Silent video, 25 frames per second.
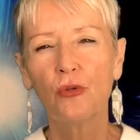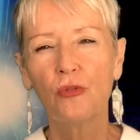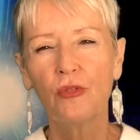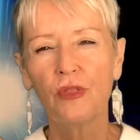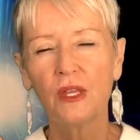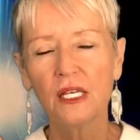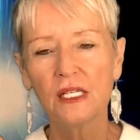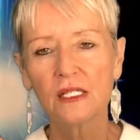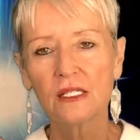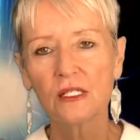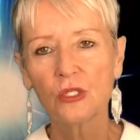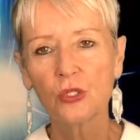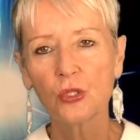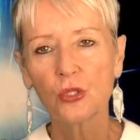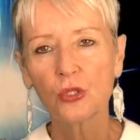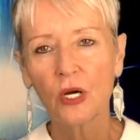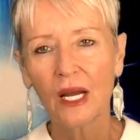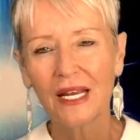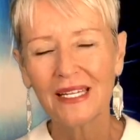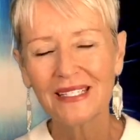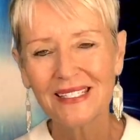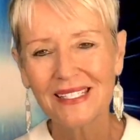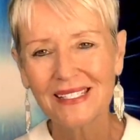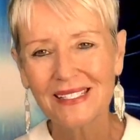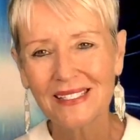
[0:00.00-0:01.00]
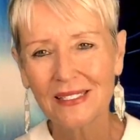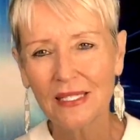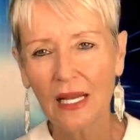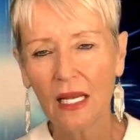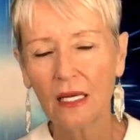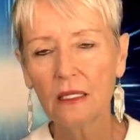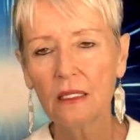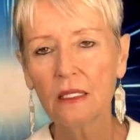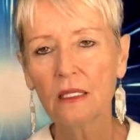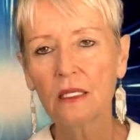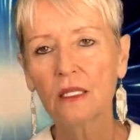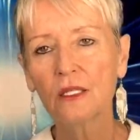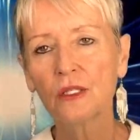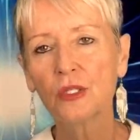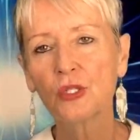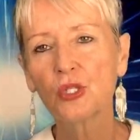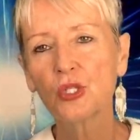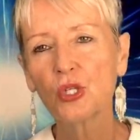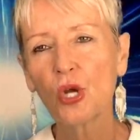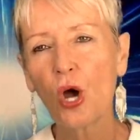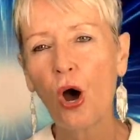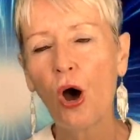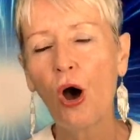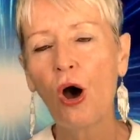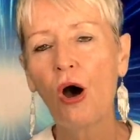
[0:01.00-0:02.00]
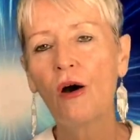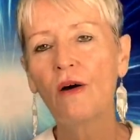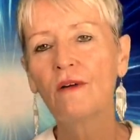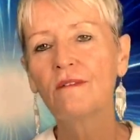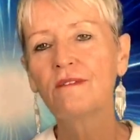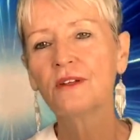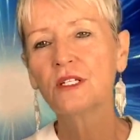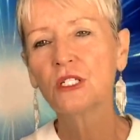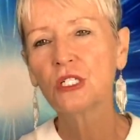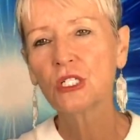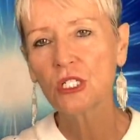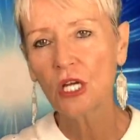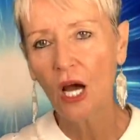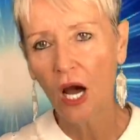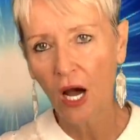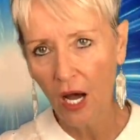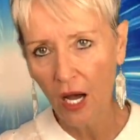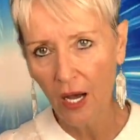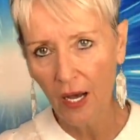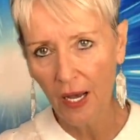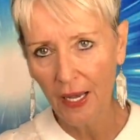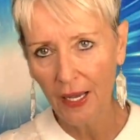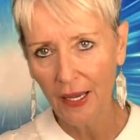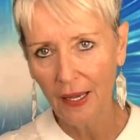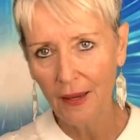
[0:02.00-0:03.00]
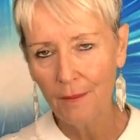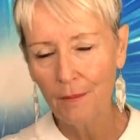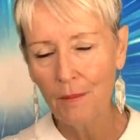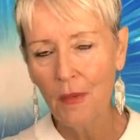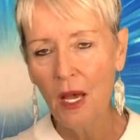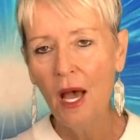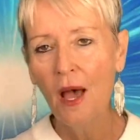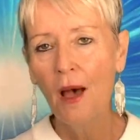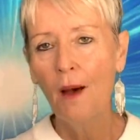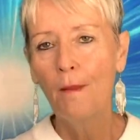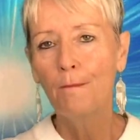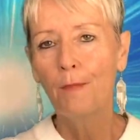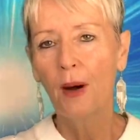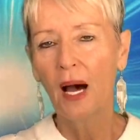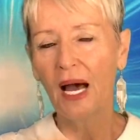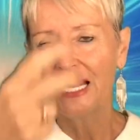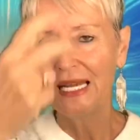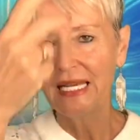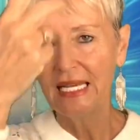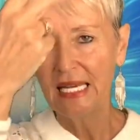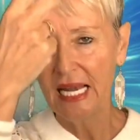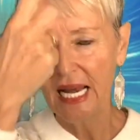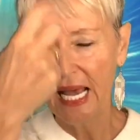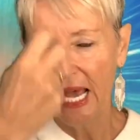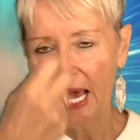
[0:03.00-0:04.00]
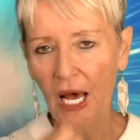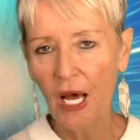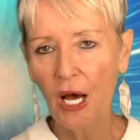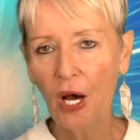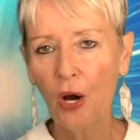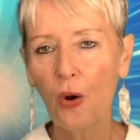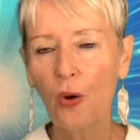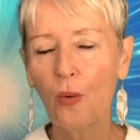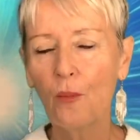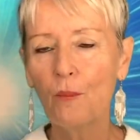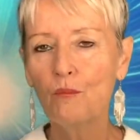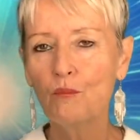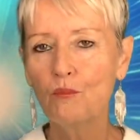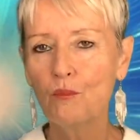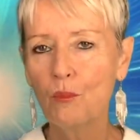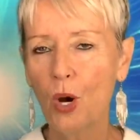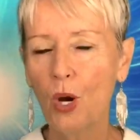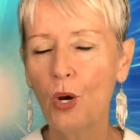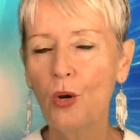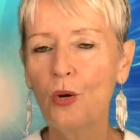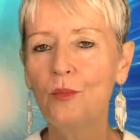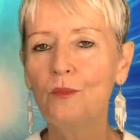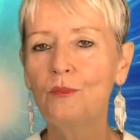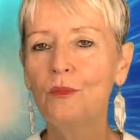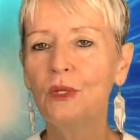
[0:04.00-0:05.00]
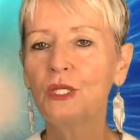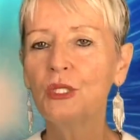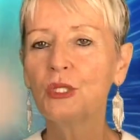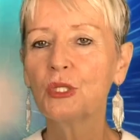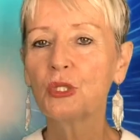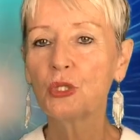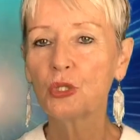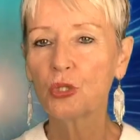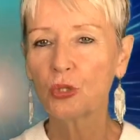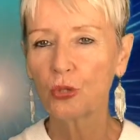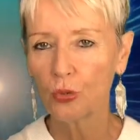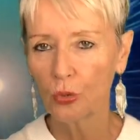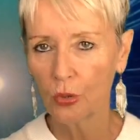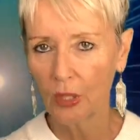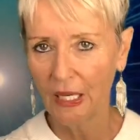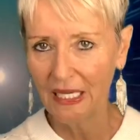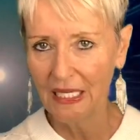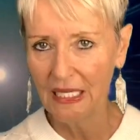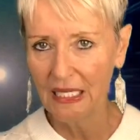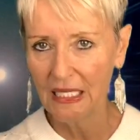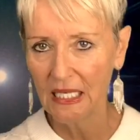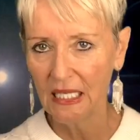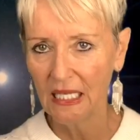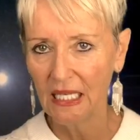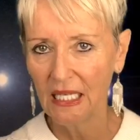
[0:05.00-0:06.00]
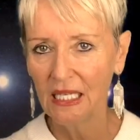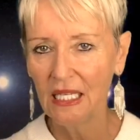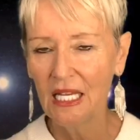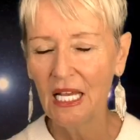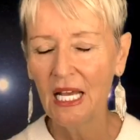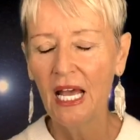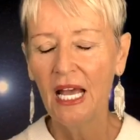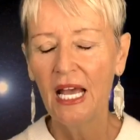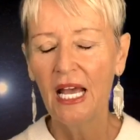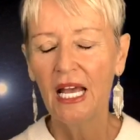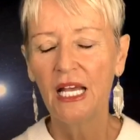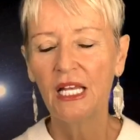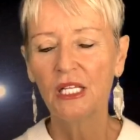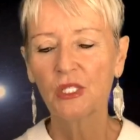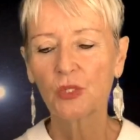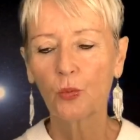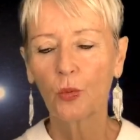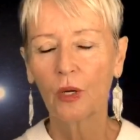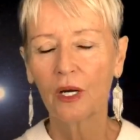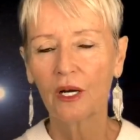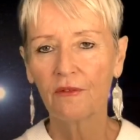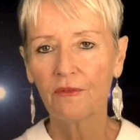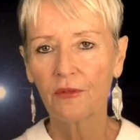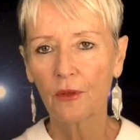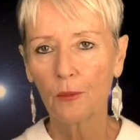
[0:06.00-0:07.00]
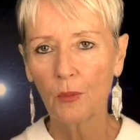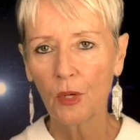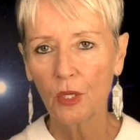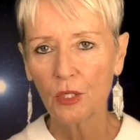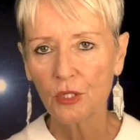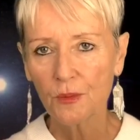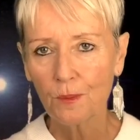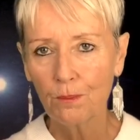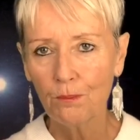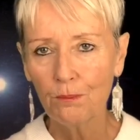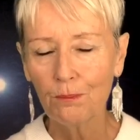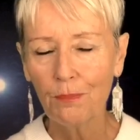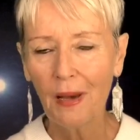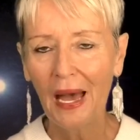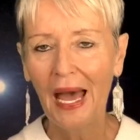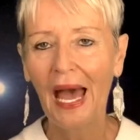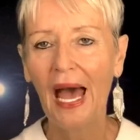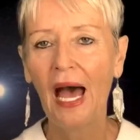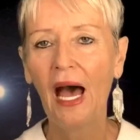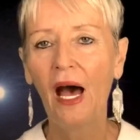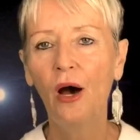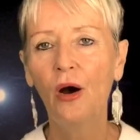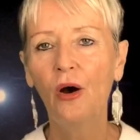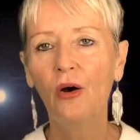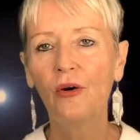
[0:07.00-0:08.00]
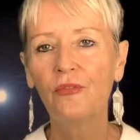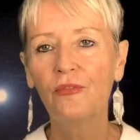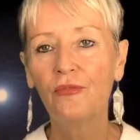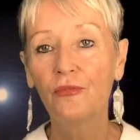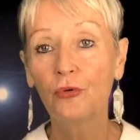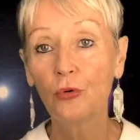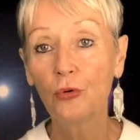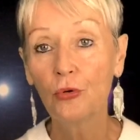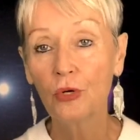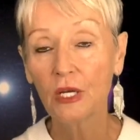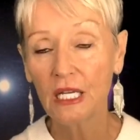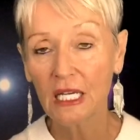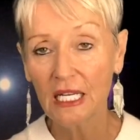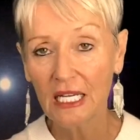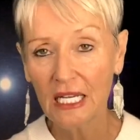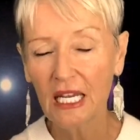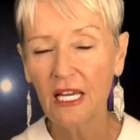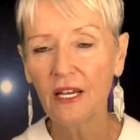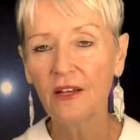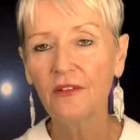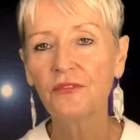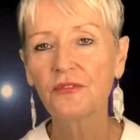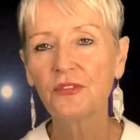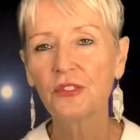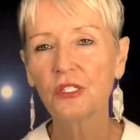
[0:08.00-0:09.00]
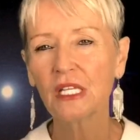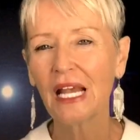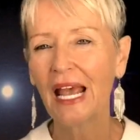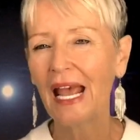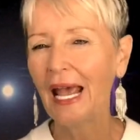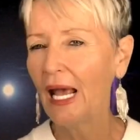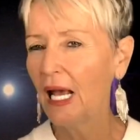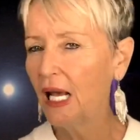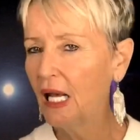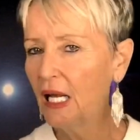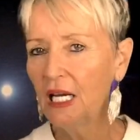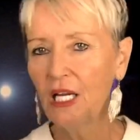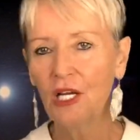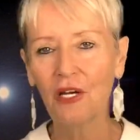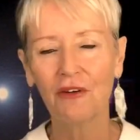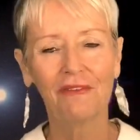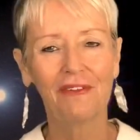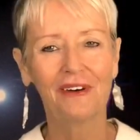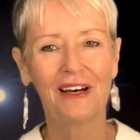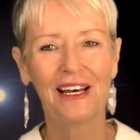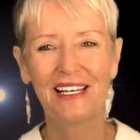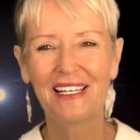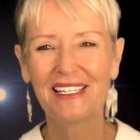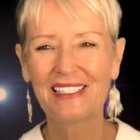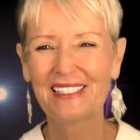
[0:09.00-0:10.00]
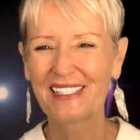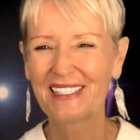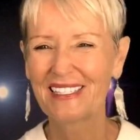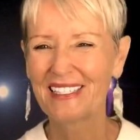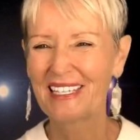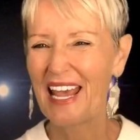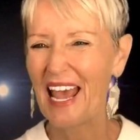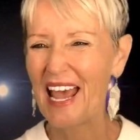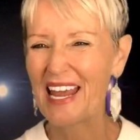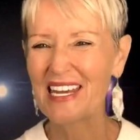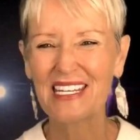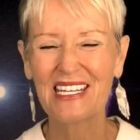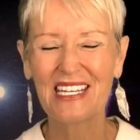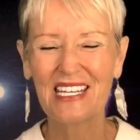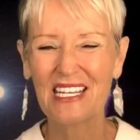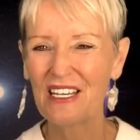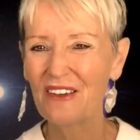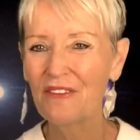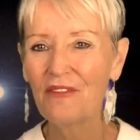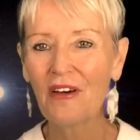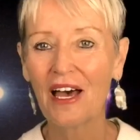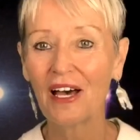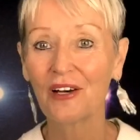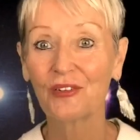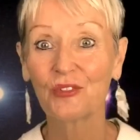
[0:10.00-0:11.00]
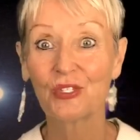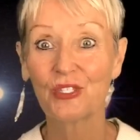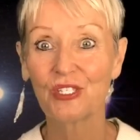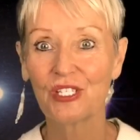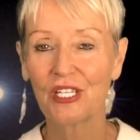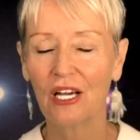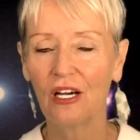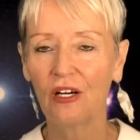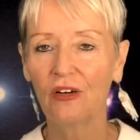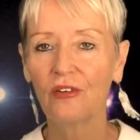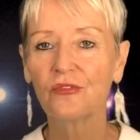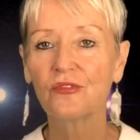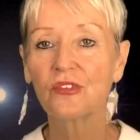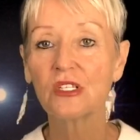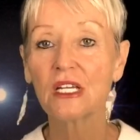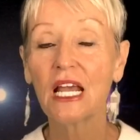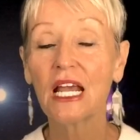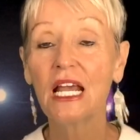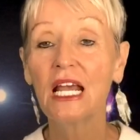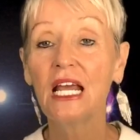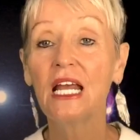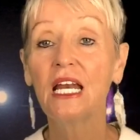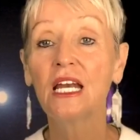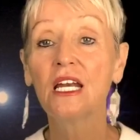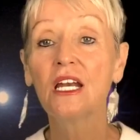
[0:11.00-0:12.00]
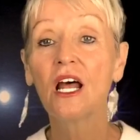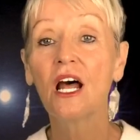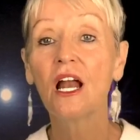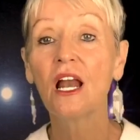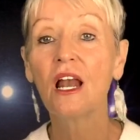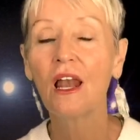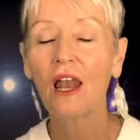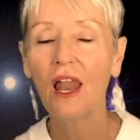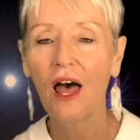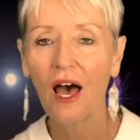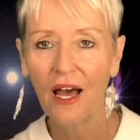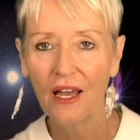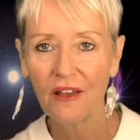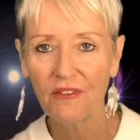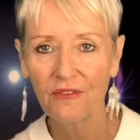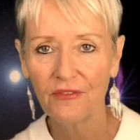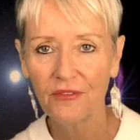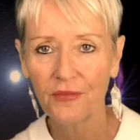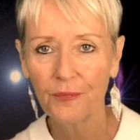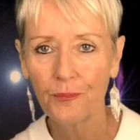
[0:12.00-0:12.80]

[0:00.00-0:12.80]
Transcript: this transcendence of time by now moment training is one of the most powerful gifts any of us can give ourselves in life.